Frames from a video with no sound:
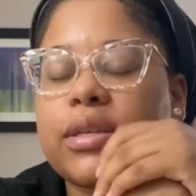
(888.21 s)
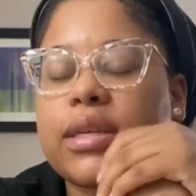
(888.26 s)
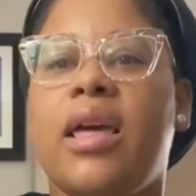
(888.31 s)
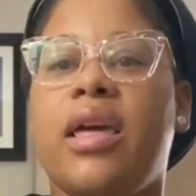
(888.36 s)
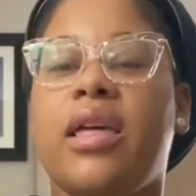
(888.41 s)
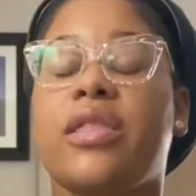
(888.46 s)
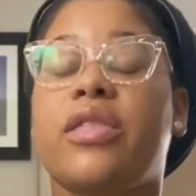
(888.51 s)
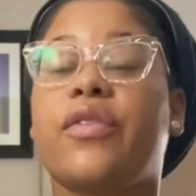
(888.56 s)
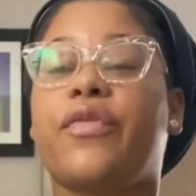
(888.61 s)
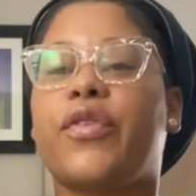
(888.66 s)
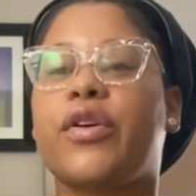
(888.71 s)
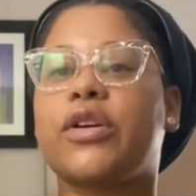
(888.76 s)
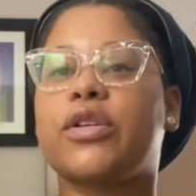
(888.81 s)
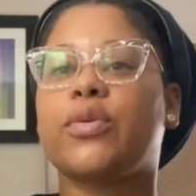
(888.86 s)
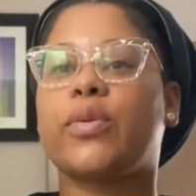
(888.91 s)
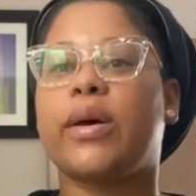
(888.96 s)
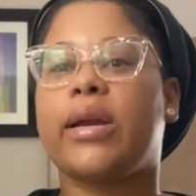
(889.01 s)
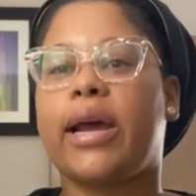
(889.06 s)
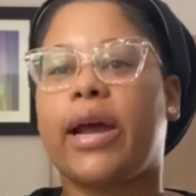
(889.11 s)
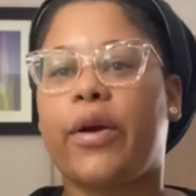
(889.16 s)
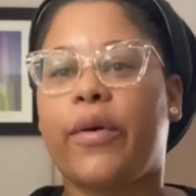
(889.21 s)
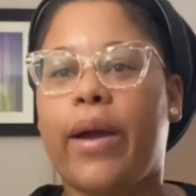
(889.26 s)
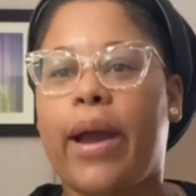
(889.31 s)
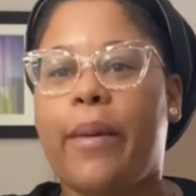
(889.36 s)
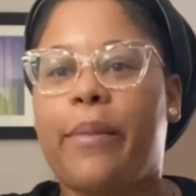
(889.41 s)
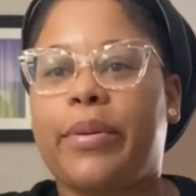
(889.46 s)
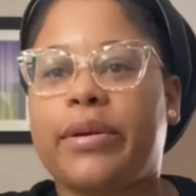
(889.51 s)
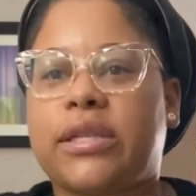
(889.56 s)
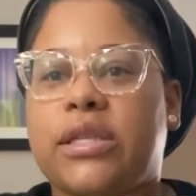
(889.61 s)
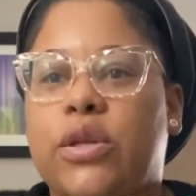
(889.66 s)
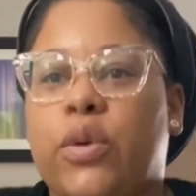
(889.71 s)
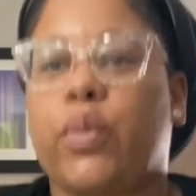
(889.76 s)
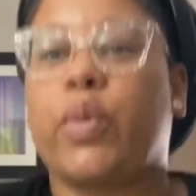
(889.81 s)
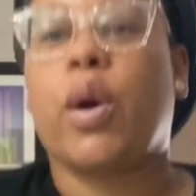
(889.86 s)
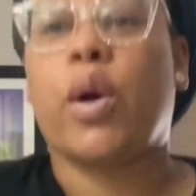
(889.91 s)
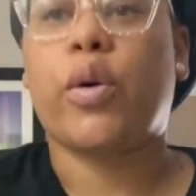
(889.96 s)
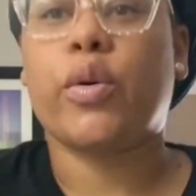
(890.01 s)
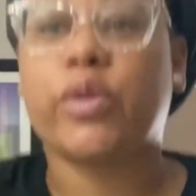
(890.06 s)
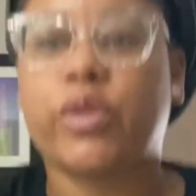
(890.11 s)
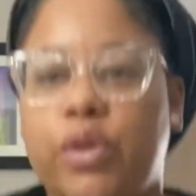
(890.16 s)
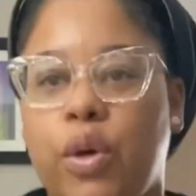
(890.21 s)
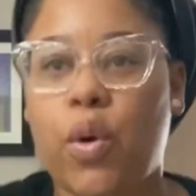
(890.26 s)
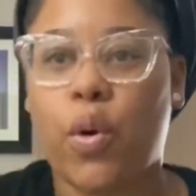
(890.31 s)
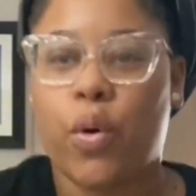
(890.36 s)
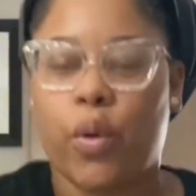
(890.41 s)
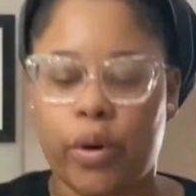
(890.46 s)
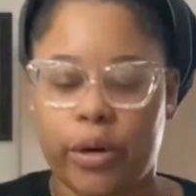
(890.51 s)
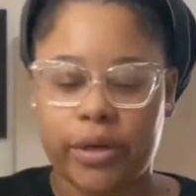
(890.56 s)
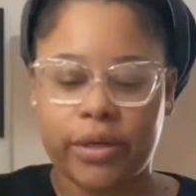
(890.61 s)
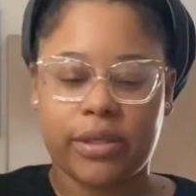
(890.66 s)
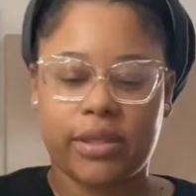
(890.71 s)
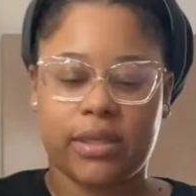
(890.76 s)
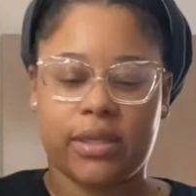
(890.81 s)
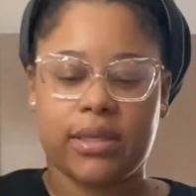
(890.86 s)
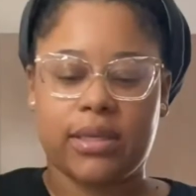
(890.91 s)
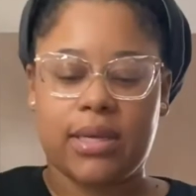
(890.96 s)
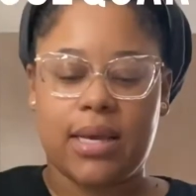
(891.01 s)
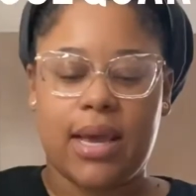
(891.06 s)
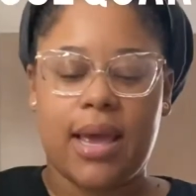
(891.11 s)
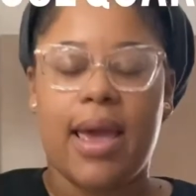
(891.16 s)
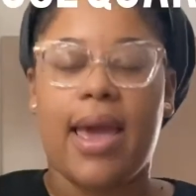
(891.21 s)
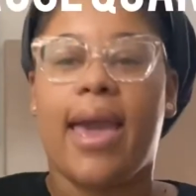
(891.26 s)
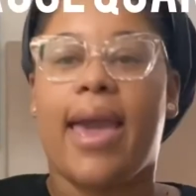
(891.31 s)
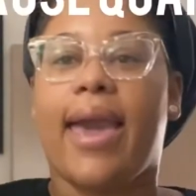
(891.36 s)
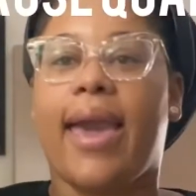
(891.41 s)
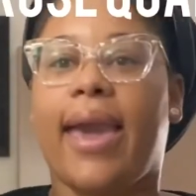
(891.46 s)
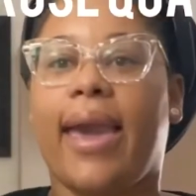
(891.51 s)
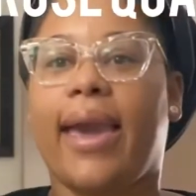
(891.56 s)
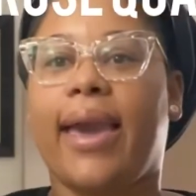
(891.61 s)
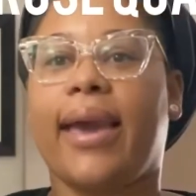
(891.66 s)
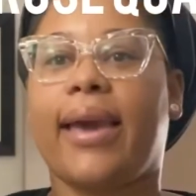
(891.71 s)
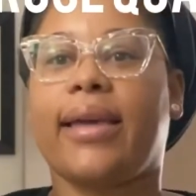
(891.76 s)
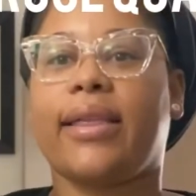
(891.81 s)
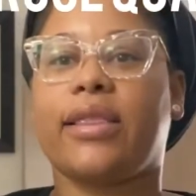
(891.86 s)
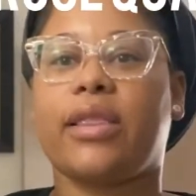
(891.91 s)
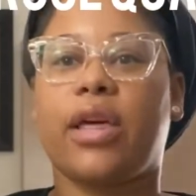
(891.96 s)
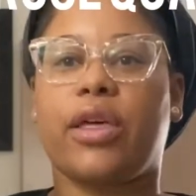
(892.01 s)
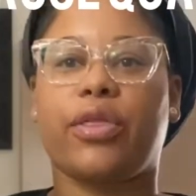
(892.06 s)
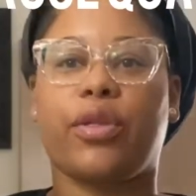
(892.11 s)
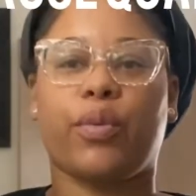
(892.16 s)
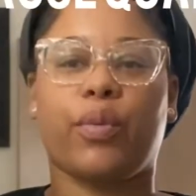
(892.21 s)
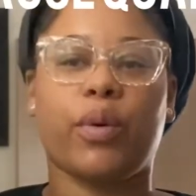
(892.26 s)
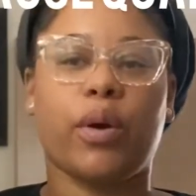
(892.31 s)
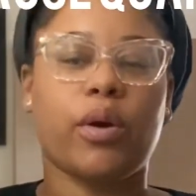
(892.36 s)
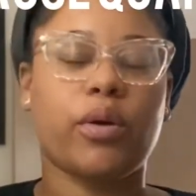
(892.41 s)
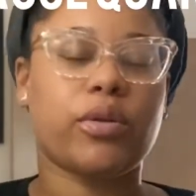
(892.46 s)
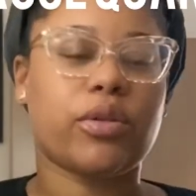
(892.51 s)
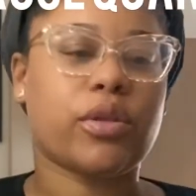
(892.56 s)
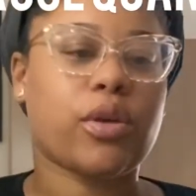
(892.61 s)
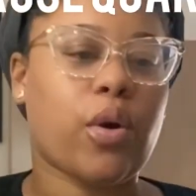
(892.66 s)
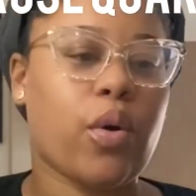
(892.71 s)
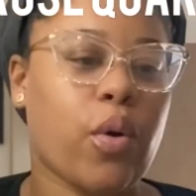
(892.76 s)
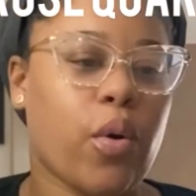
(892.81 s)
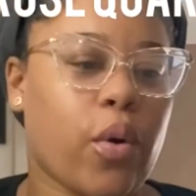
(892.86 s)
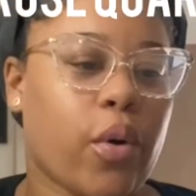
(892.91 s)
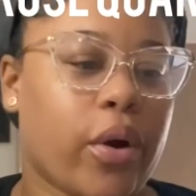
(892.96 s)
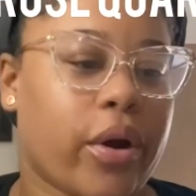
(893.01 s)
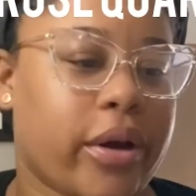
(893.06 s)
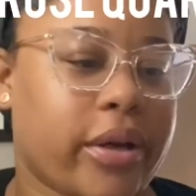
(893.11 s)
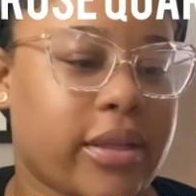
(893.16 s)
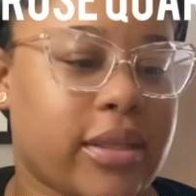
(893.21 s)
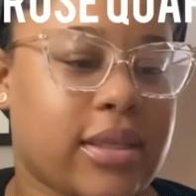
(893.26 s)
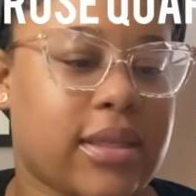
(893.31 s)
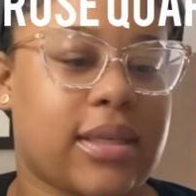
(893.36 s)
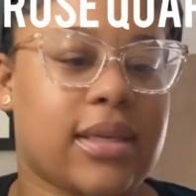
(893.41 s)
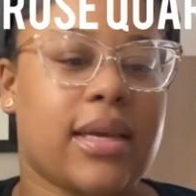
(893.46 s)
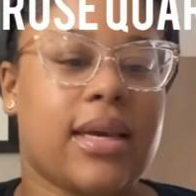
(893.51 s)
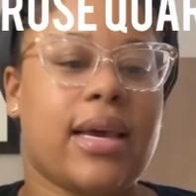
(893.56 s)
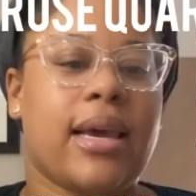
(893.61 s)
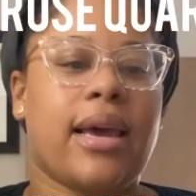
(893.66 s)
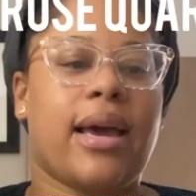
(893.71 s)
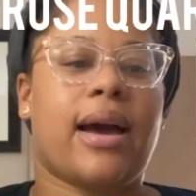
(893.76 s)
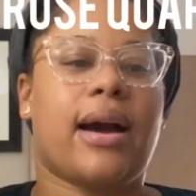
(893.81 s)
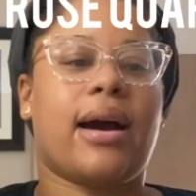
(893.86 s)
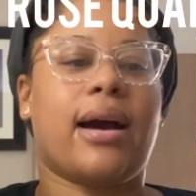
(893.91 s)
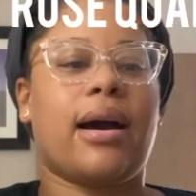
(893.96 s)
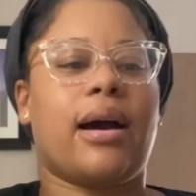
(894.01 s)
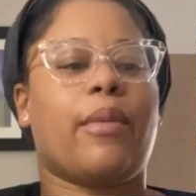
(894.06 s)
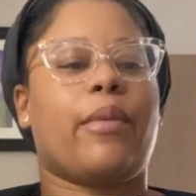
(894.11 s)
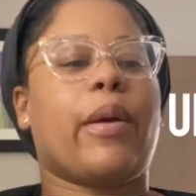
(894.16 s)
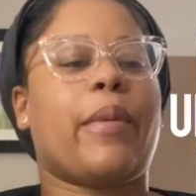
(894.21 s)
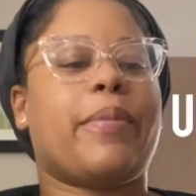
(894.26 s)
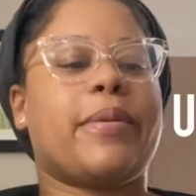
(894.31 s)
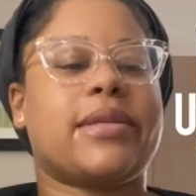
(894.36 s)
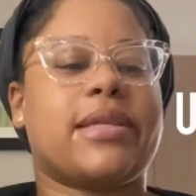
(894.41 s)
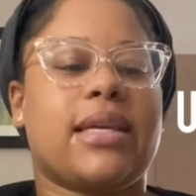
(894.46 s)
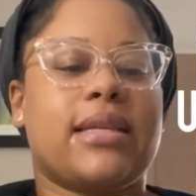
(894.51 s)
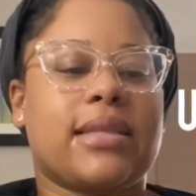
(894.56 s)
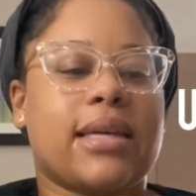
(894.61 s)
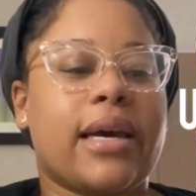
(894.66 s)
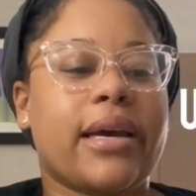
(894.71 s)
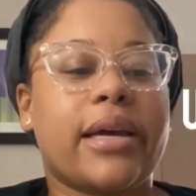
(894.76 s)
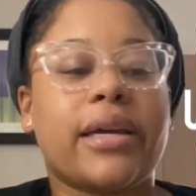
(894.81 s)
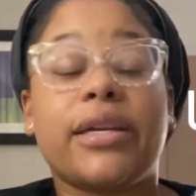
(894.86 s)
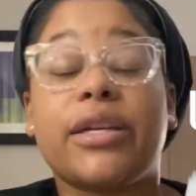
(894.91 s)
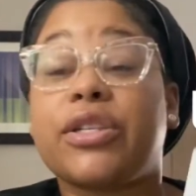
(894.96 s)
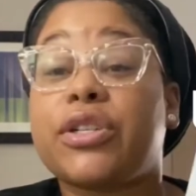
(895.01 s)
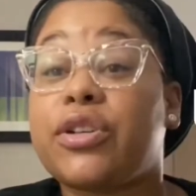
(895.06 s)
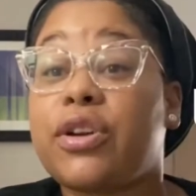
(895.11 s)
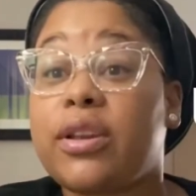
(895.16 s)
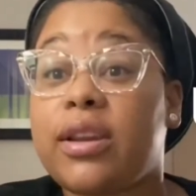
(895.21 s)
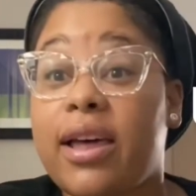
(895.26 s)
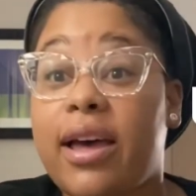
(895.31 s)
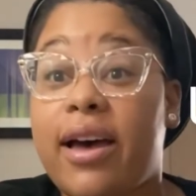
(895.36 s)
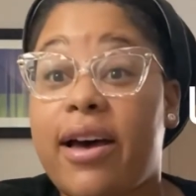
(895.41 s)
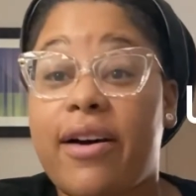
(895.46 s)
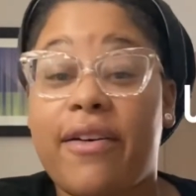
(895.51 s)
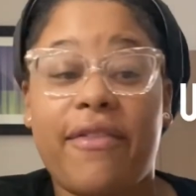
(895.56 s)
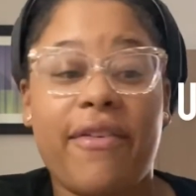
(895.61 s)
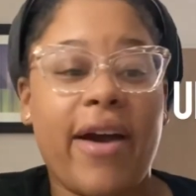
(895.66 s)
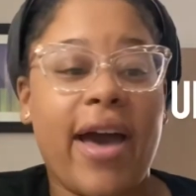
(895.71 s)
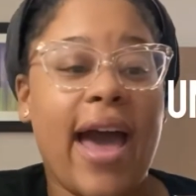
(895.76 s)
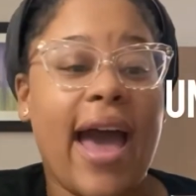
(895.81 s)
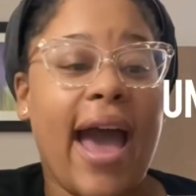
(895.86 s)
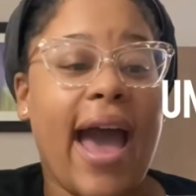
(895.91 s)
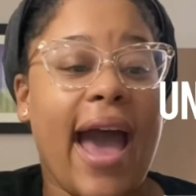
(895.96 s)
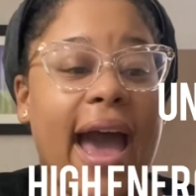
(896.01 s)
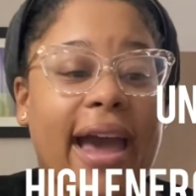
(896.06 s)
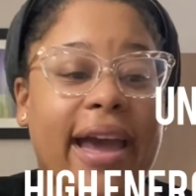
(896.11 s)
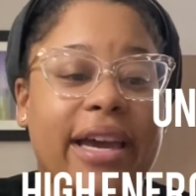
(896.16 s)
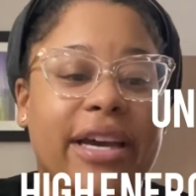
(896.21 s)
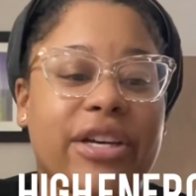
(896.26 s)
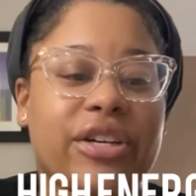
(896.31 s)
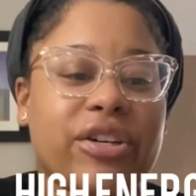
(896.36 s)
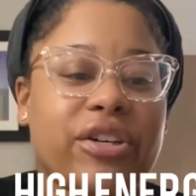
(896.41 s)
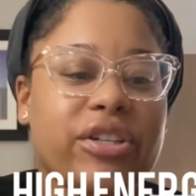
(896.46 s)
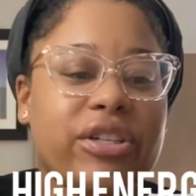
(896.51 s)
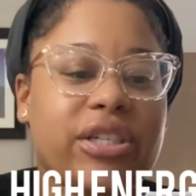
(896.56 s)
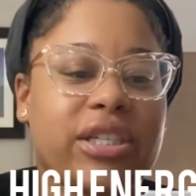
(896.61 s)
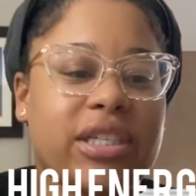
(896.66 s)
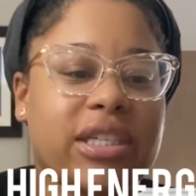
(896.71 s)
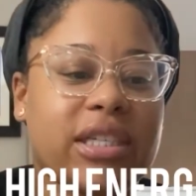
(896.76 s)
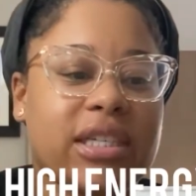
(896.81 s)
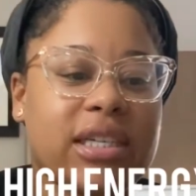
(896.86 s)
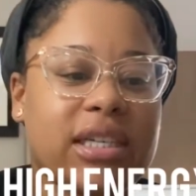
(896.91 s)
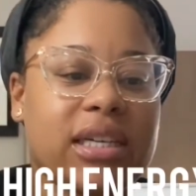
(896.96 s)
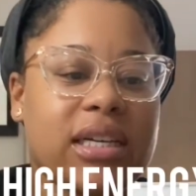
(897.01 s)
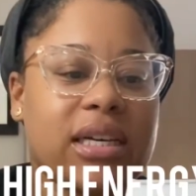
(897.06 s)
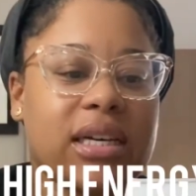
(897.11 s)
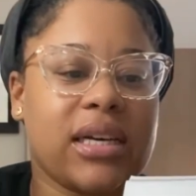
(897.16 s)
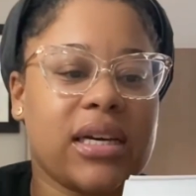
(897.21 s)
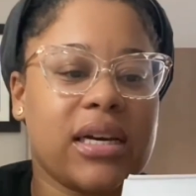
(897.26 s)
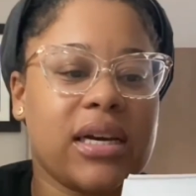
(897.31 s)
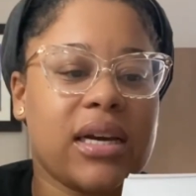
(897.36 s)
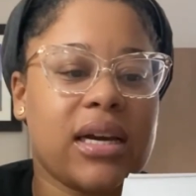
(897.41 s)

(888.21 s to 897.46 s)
And the first one I grabbed was the rose quartz and the rose quartz um, represents unconditional love, high energy.